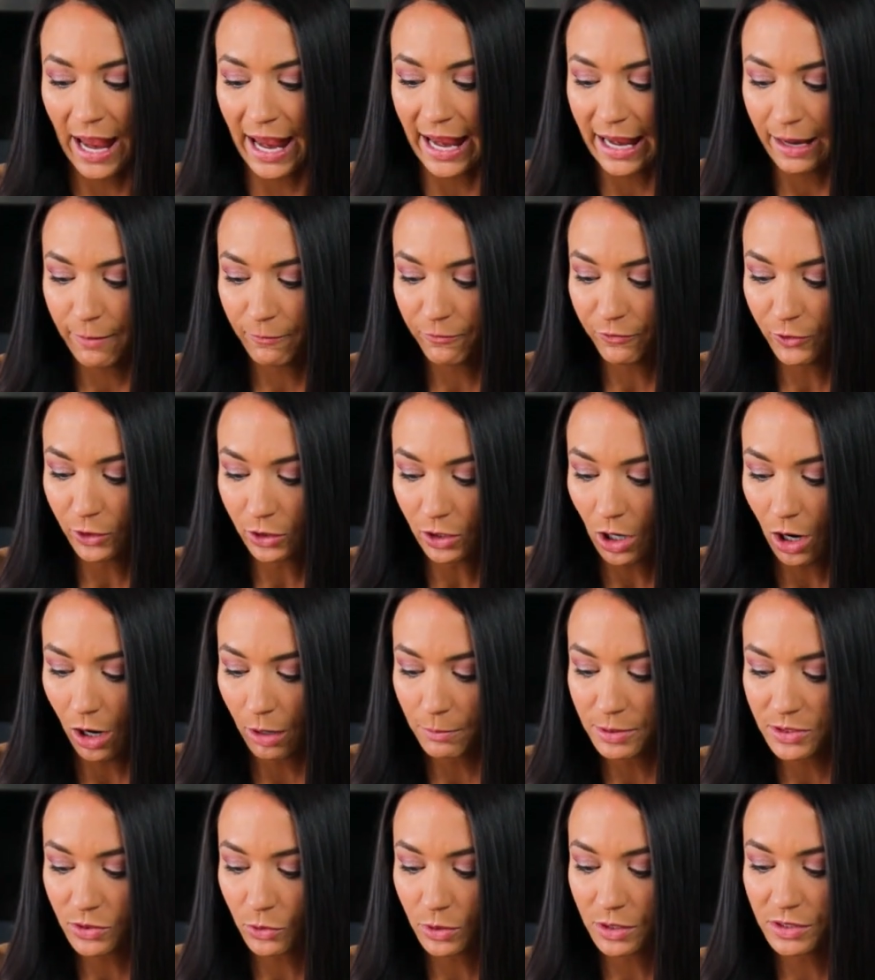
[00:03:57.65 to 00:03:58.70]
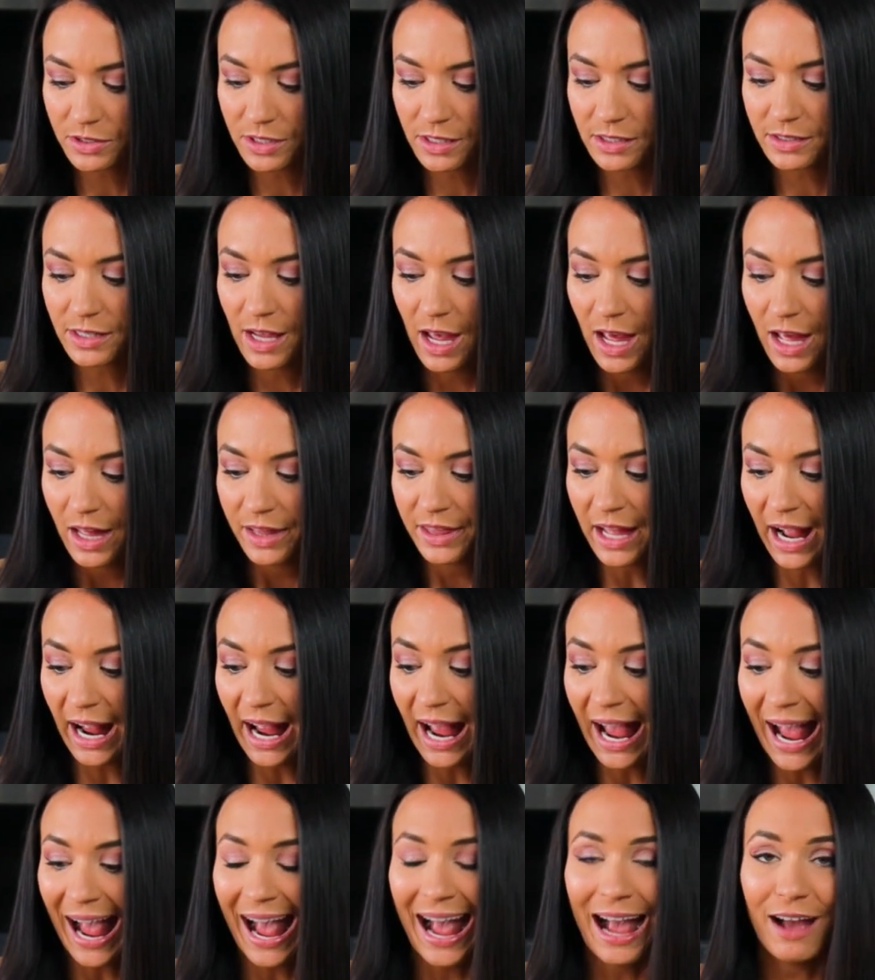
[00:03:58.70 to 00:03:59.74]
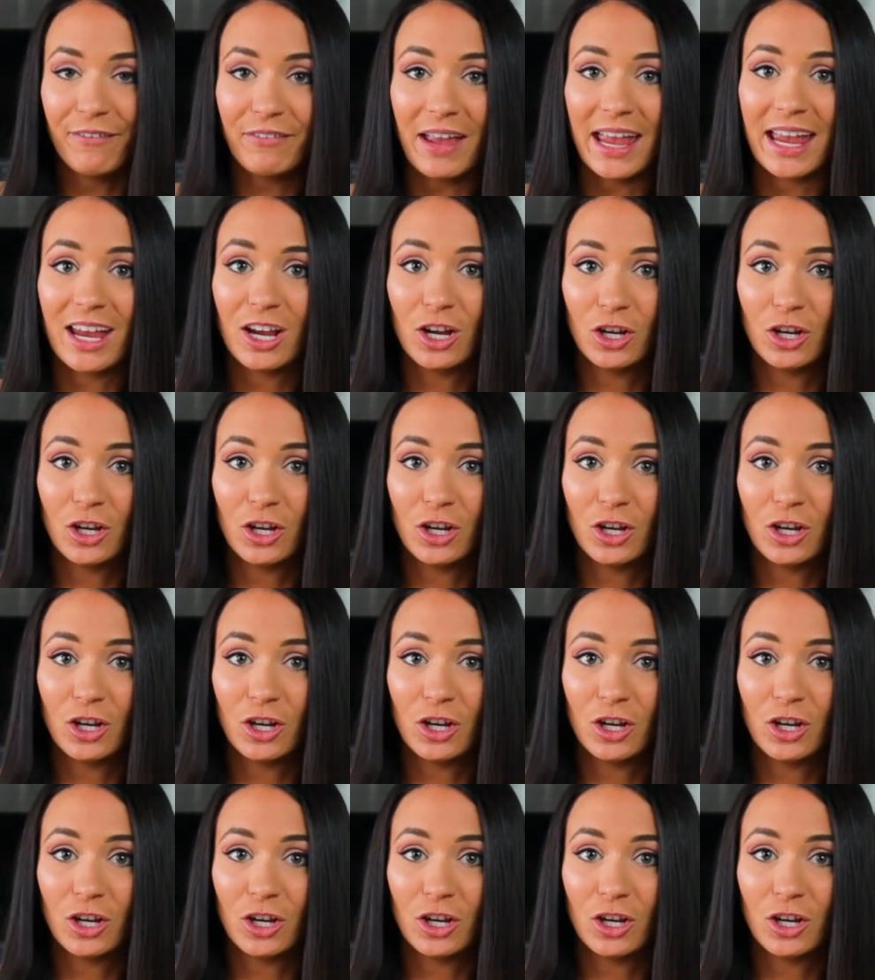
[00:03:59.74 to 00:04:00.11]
aim for carb sources that have a